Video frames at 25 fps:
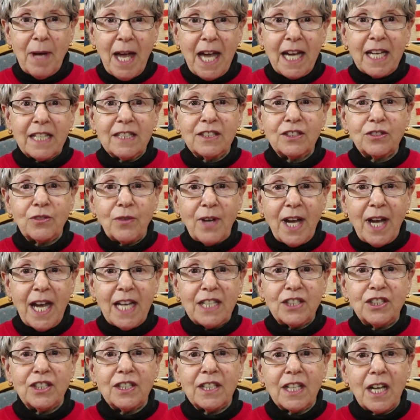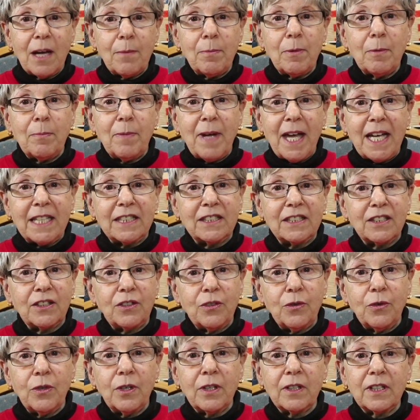bag of scratch and a couple bags of
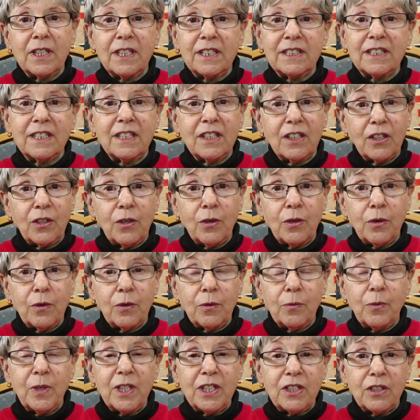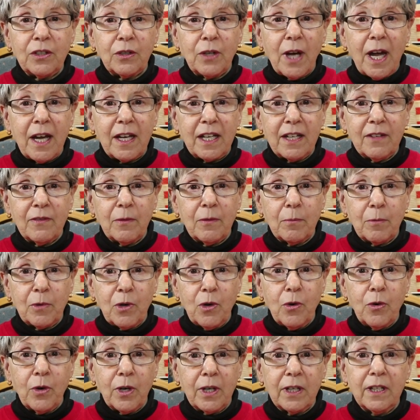corn because in the winter I give them
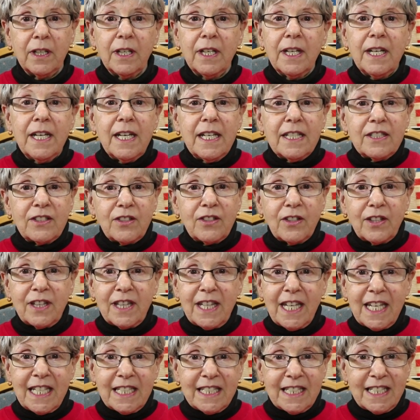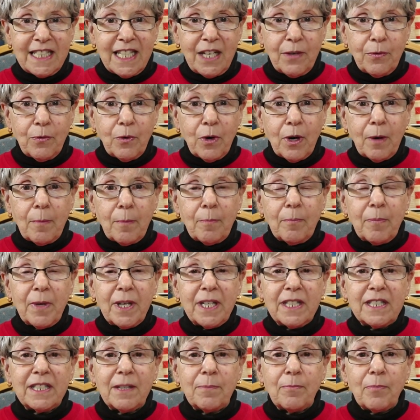corn so things stay warm.
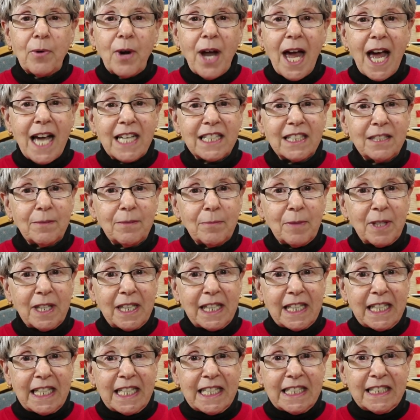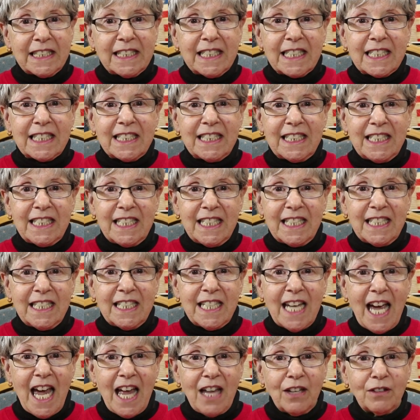But it's approximately
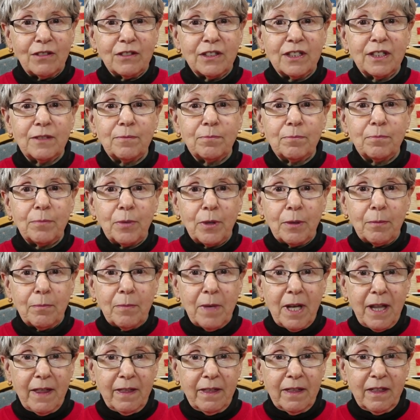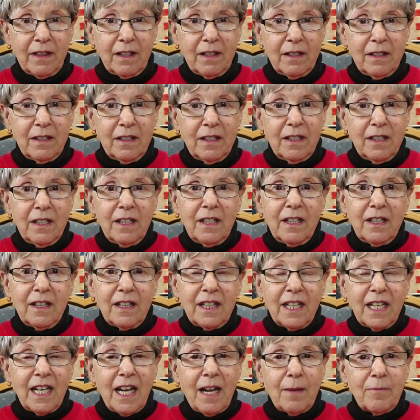$16 per month
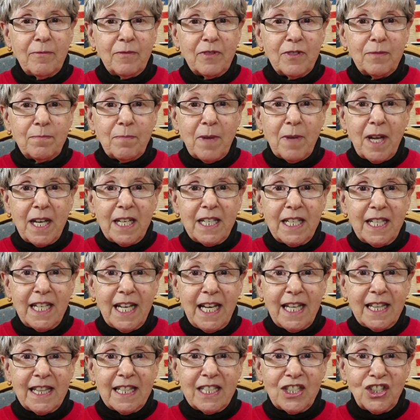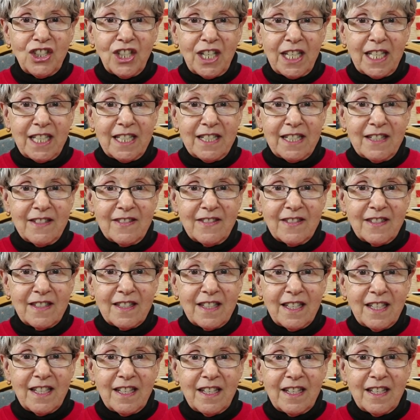that I'm spending on the chickens.